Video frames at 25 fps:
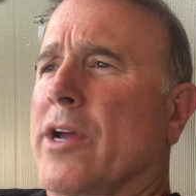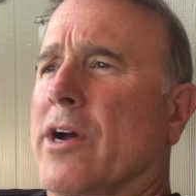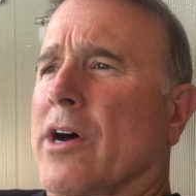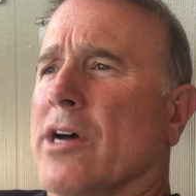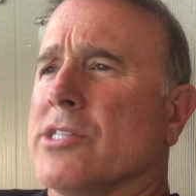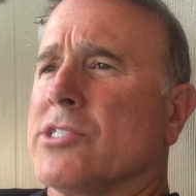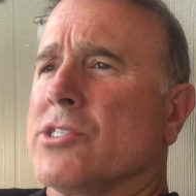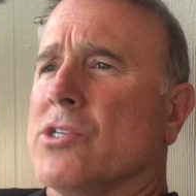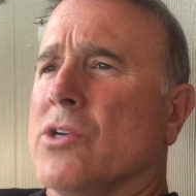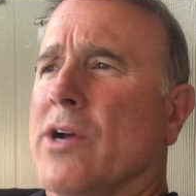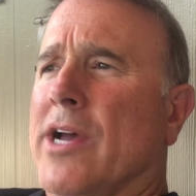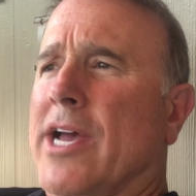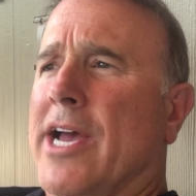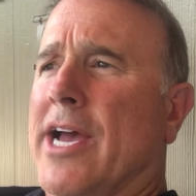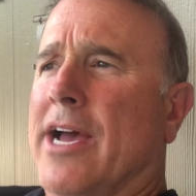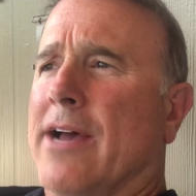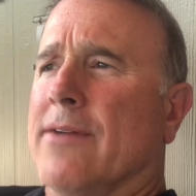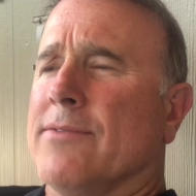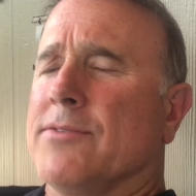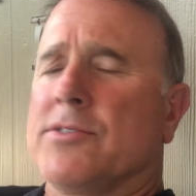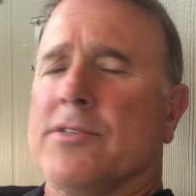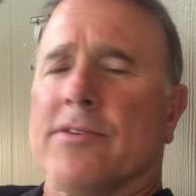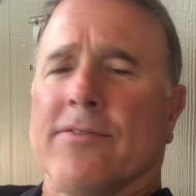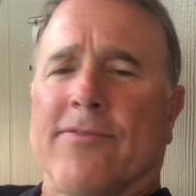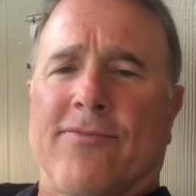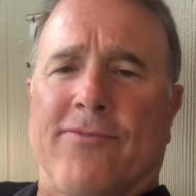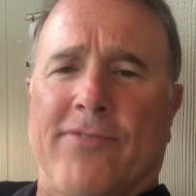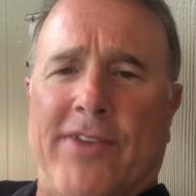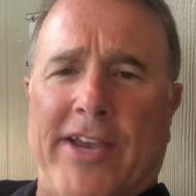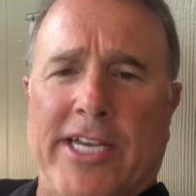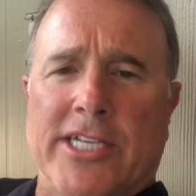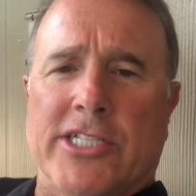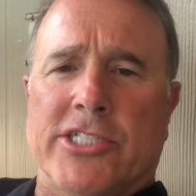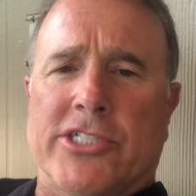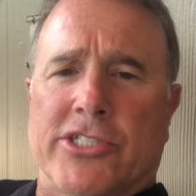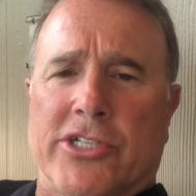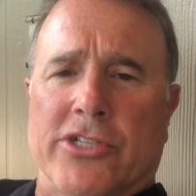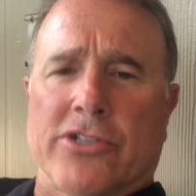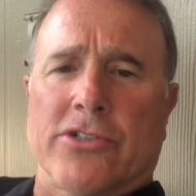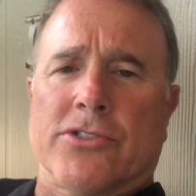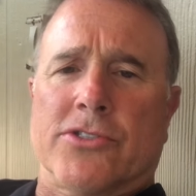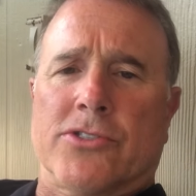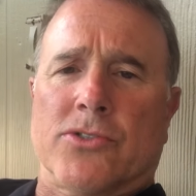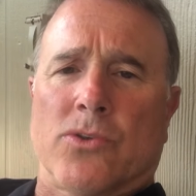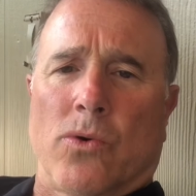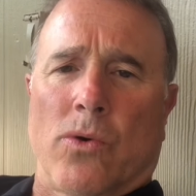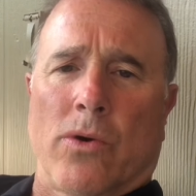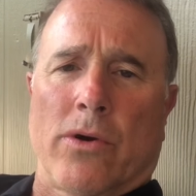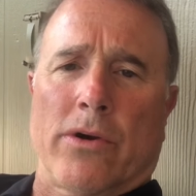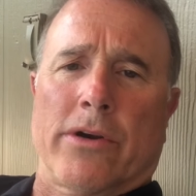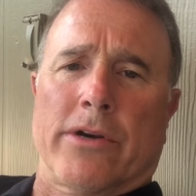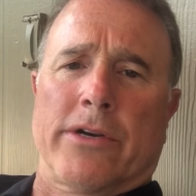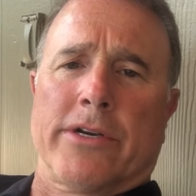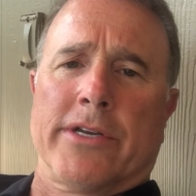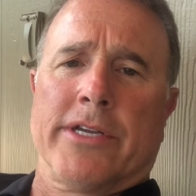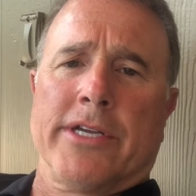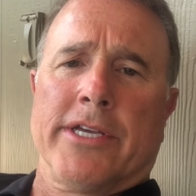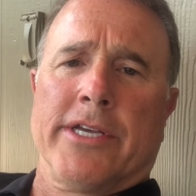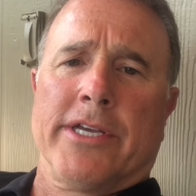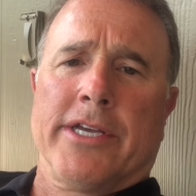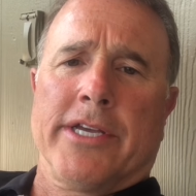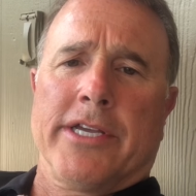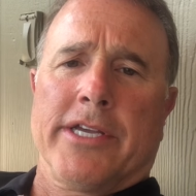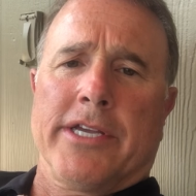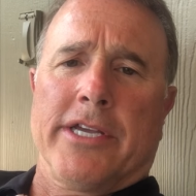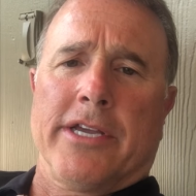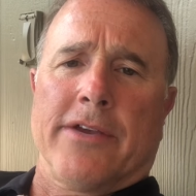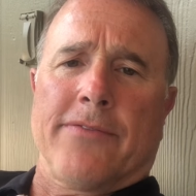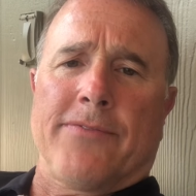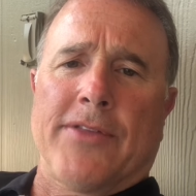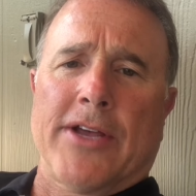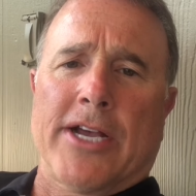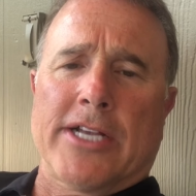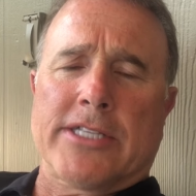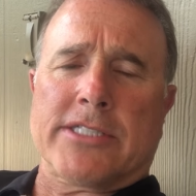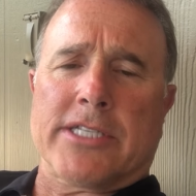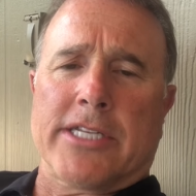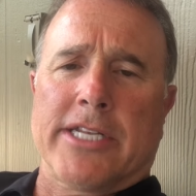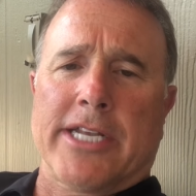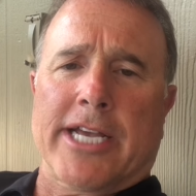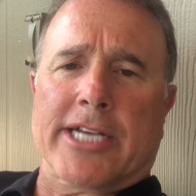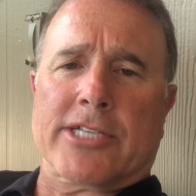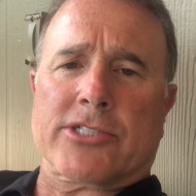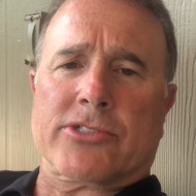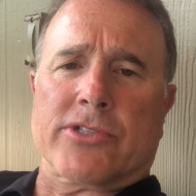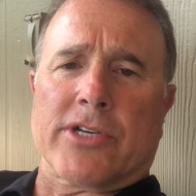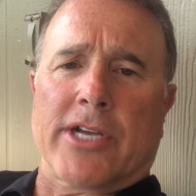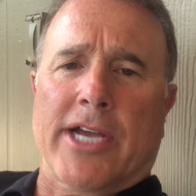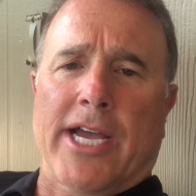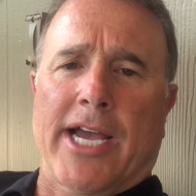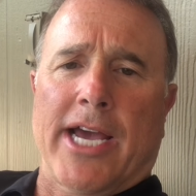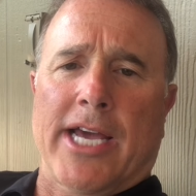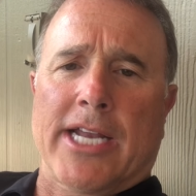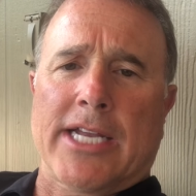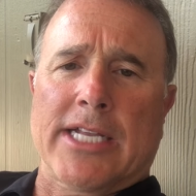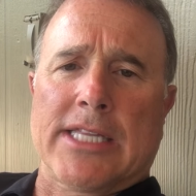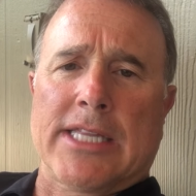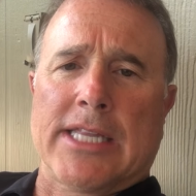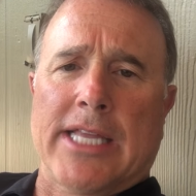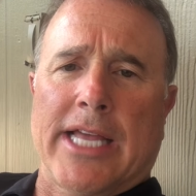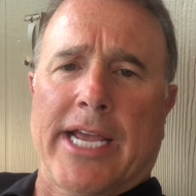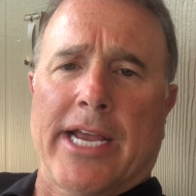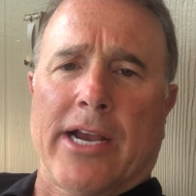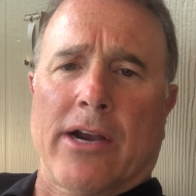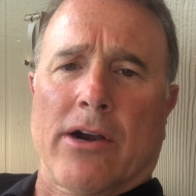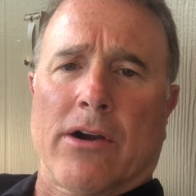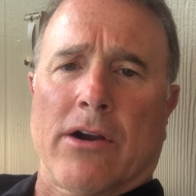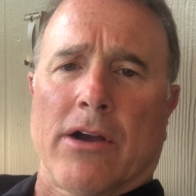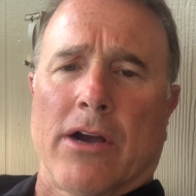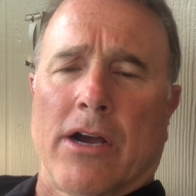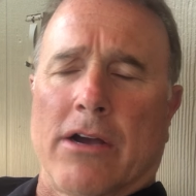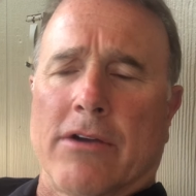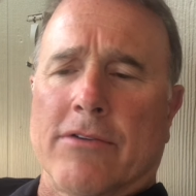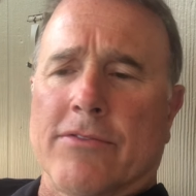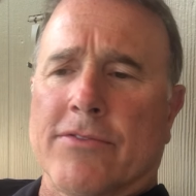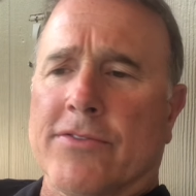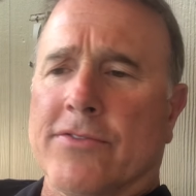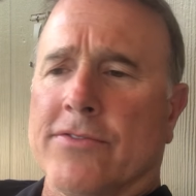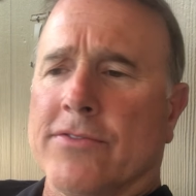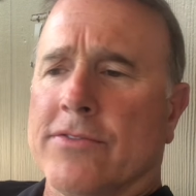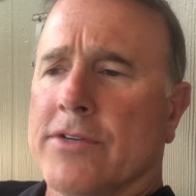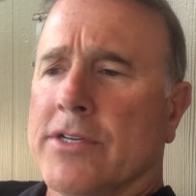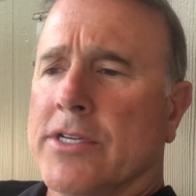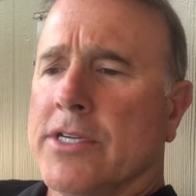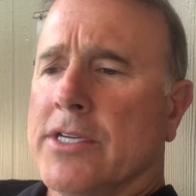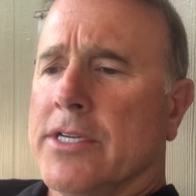also have some face shields ordered if that's an extra added layer of